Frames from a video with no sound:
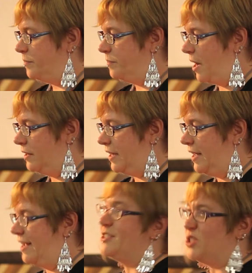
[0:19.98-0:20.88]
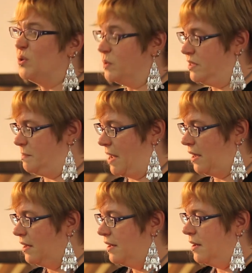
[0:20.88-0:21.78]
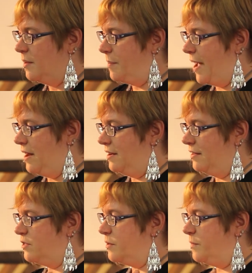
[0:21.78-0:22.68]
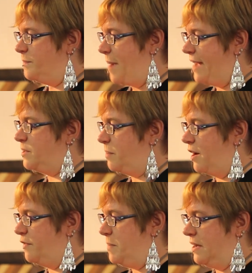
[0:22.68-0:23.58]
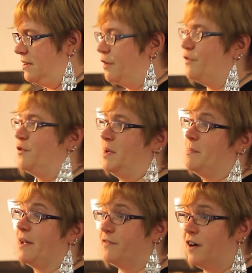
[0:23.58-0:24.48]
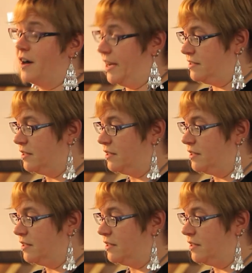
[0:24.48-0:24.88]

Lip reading: partly it soothes me, but the best part of being a knitter for me by far is the